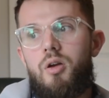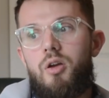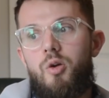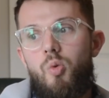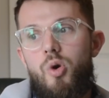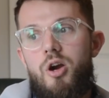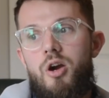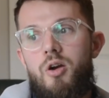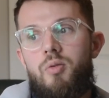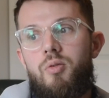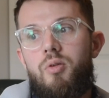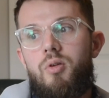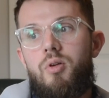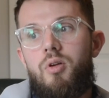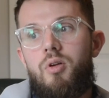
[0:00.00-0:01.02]
where
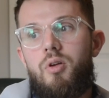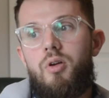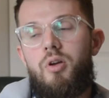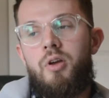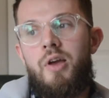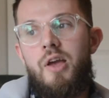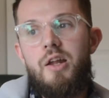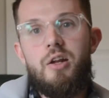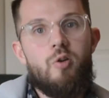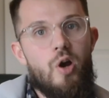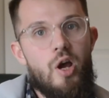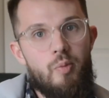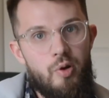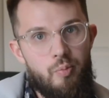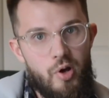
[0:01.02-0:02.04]
in
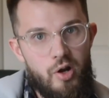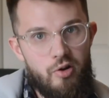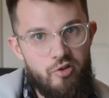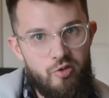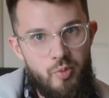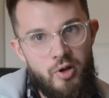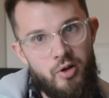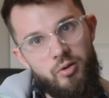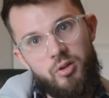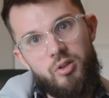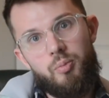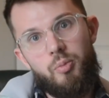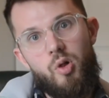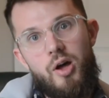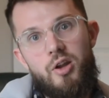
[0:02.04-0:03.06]
Crime and Punishment, the
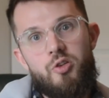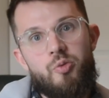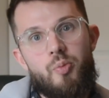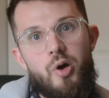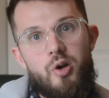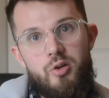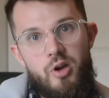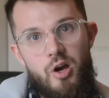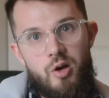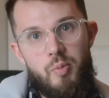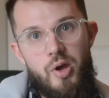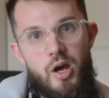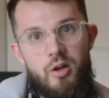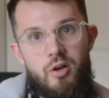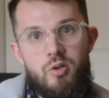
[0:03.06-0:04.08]
plot is about a young
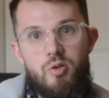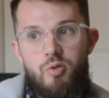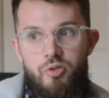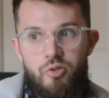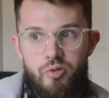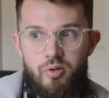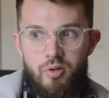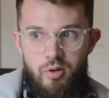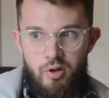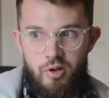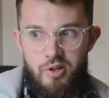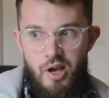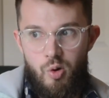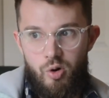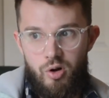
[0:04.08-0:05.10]
man who's
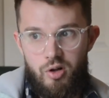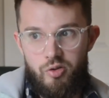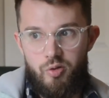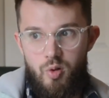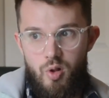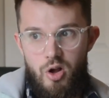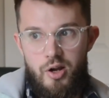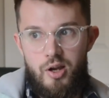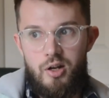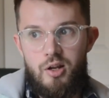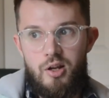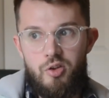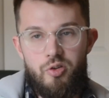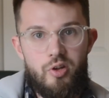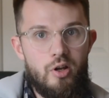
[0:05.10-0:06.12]
down on his luck, and
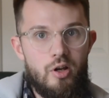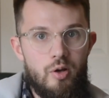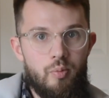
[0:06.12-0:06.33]
he's in